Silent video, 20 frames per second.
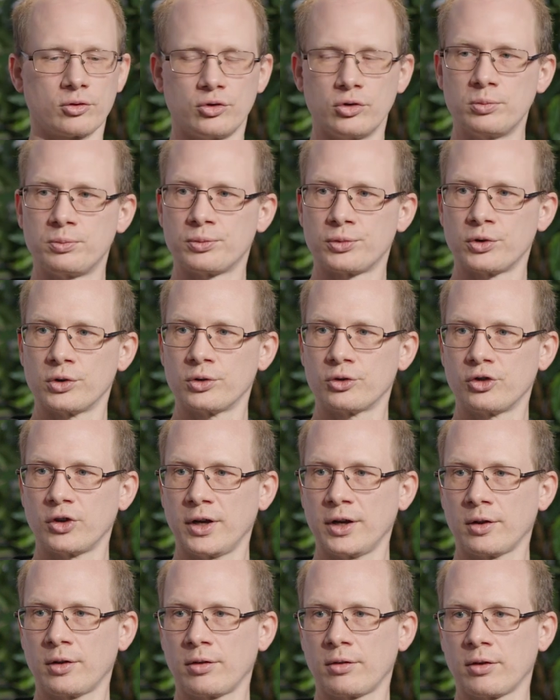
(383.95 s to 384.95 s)
group
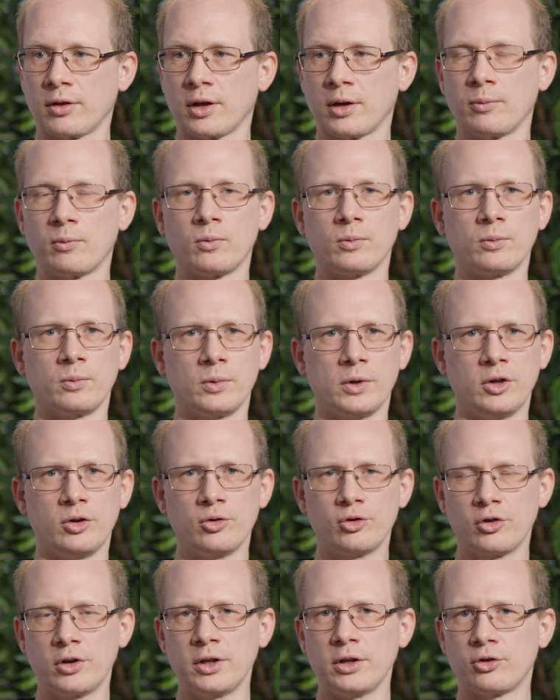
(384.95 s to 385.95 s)
projects. We
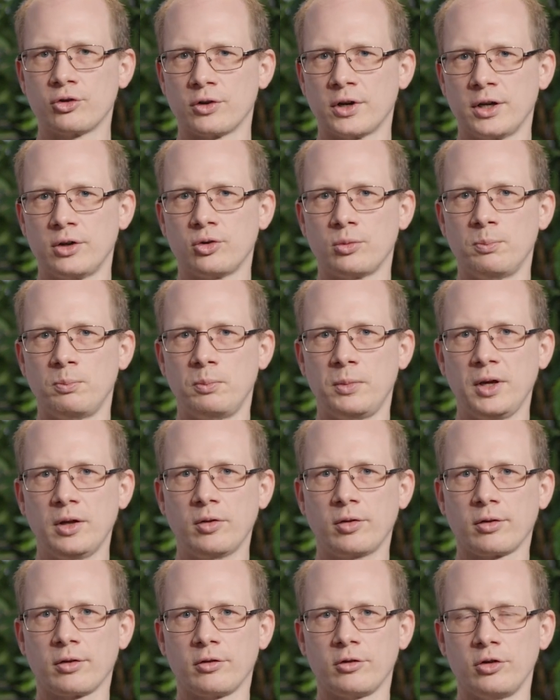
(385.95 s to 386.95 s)
usually try to
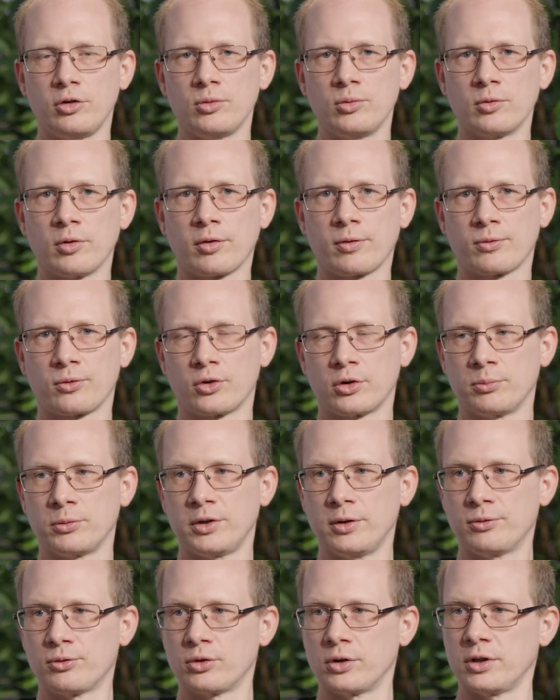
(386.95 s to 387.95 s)
mix students from
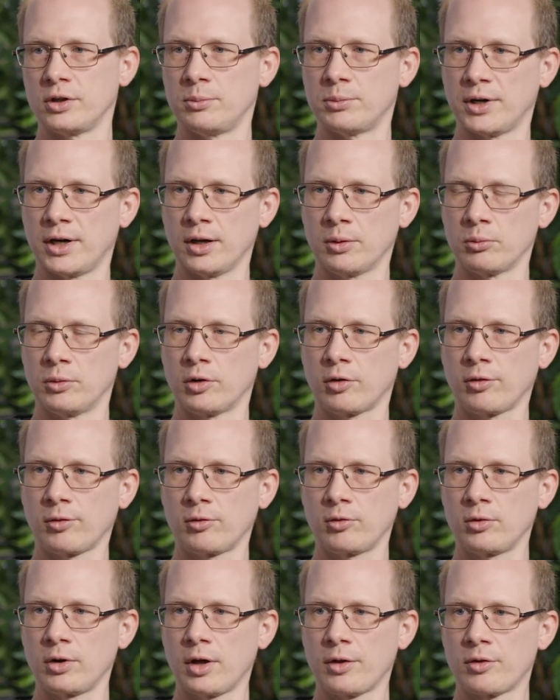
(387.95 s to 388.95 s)
different departments
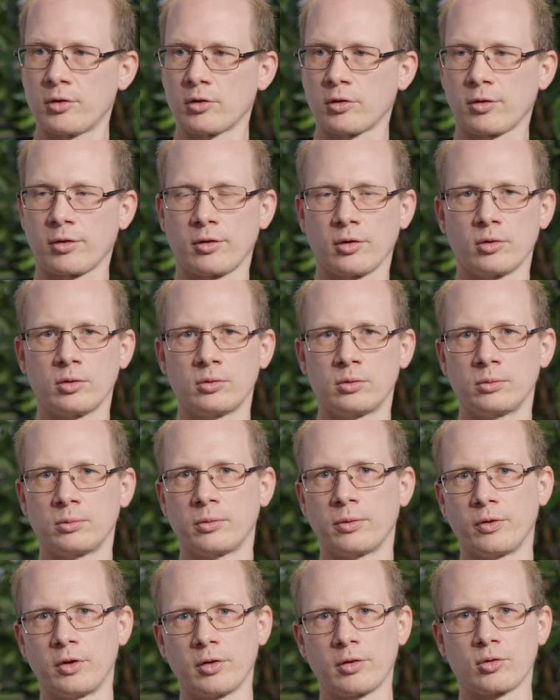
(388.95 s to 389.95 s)
together. So
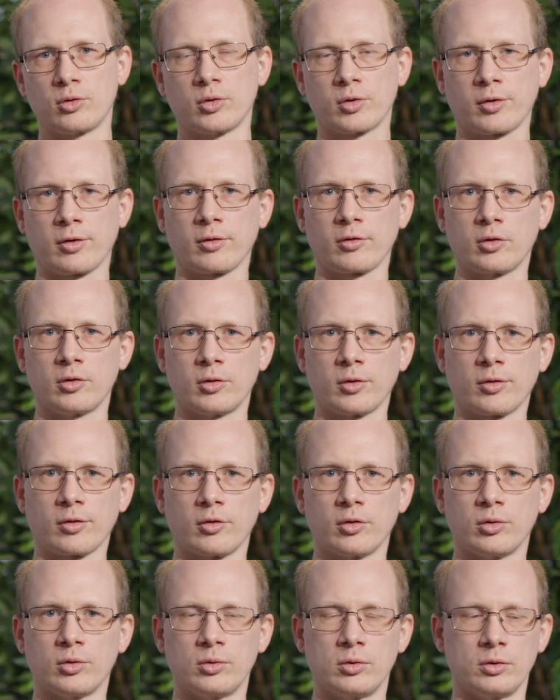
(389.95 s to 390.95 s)
this course is
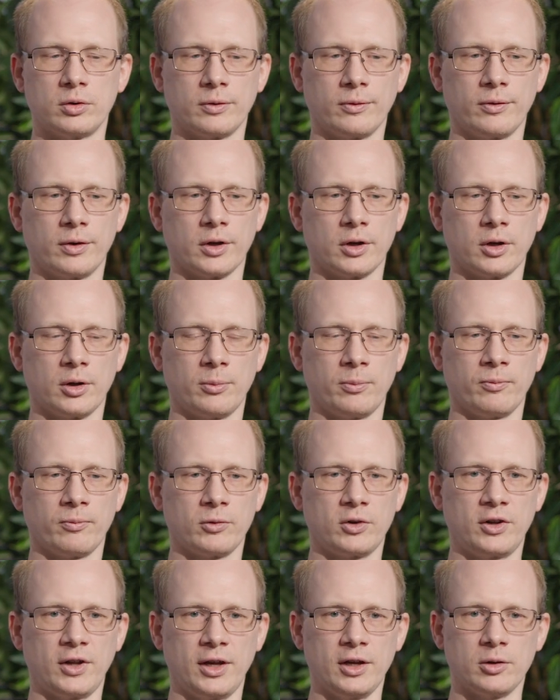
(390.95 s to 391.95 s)
also
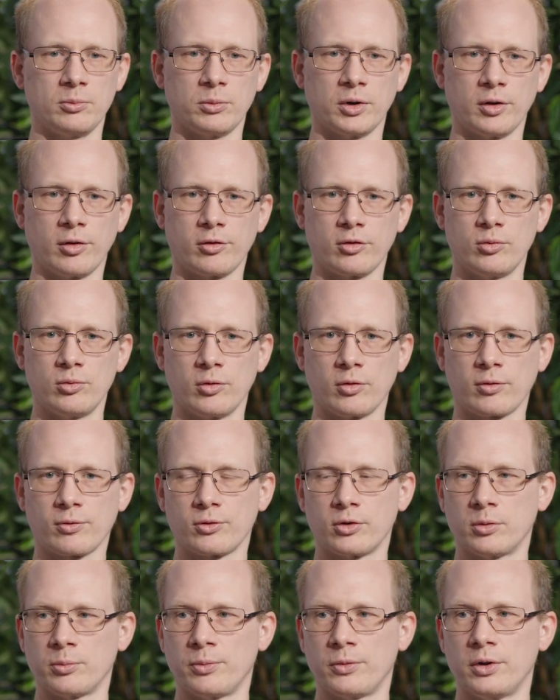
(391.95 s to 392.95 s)
taken by students
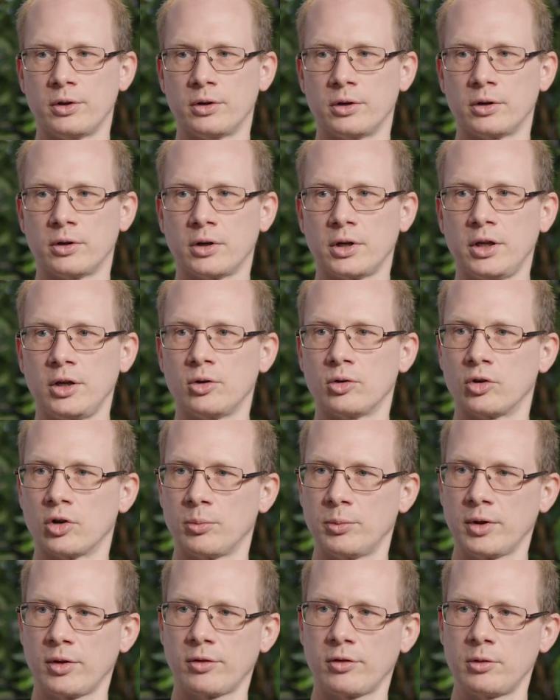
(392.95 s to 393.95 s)
from the
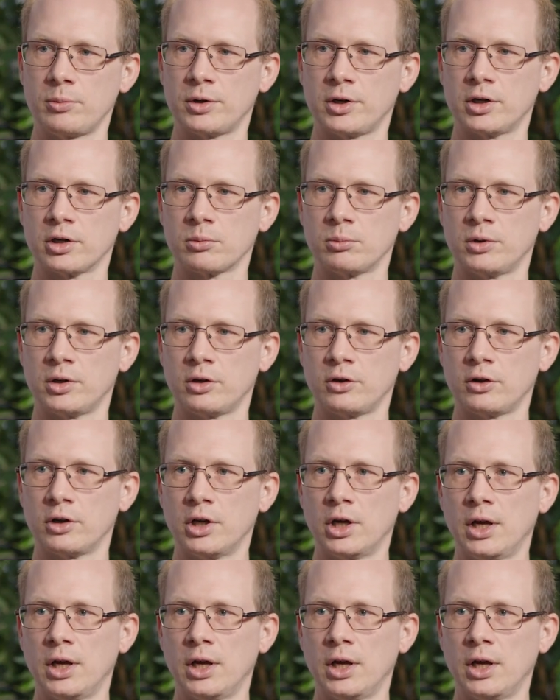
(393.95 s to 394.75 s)
economics department.